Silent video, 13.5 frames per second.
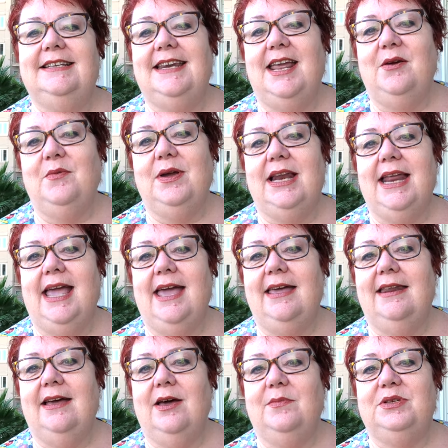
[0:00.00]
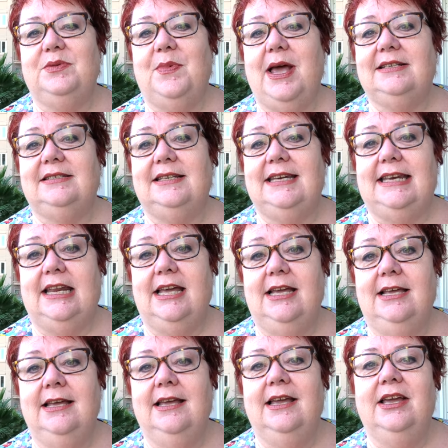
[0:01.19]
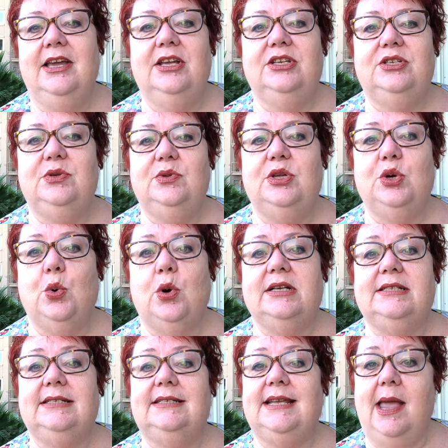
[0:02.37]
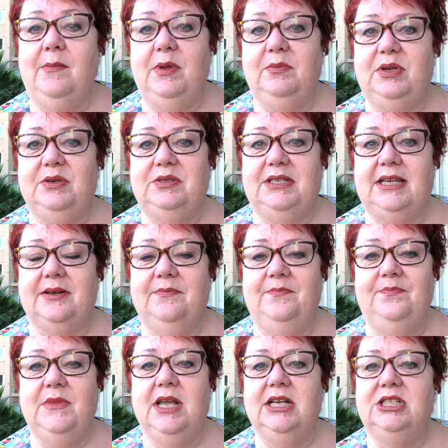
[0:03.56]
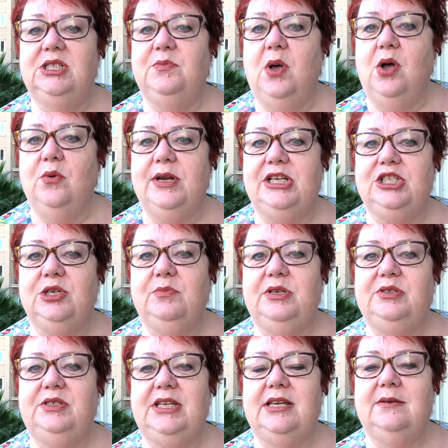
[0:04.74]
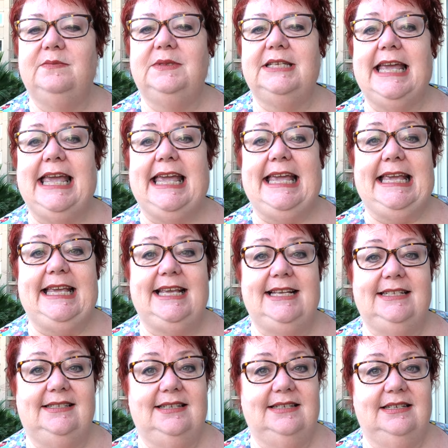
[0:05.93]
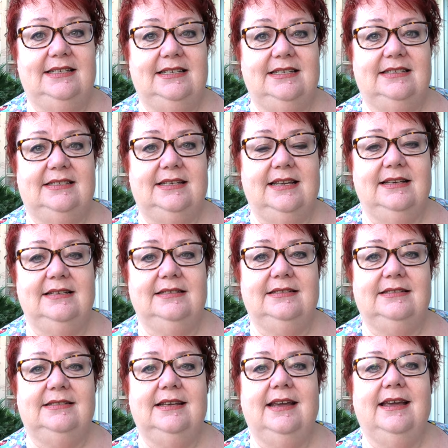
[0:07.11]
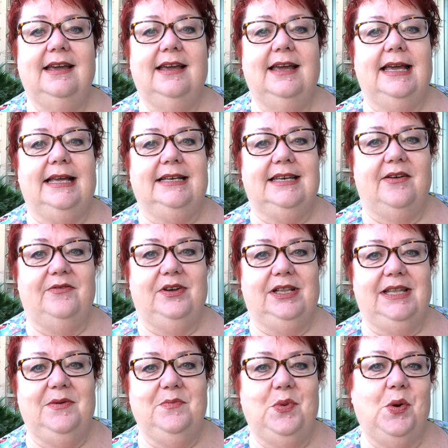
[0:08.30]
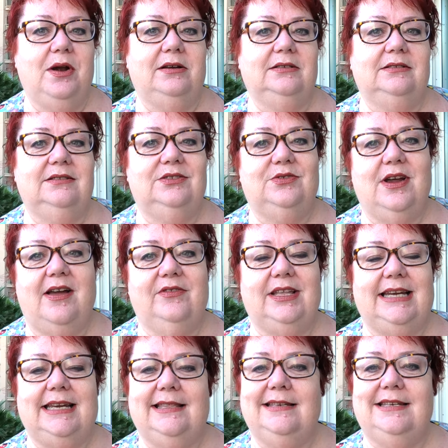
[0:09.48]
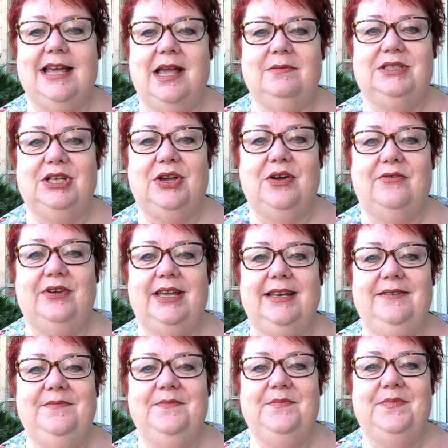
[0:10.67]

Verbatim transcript: Today we're gonna head up to Pasadena to the Norton Simon Museum small regional museums, easy to distance, definitely important traveling in the times of COVID.